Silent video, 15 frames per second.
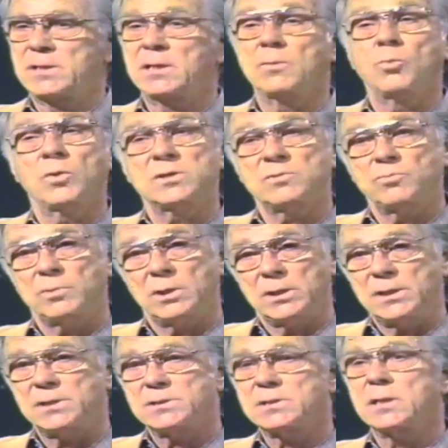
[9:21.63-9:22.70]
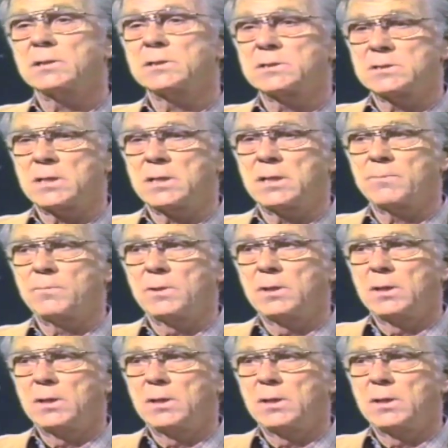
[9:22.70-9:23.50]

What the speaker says: and it wasn't released at the time.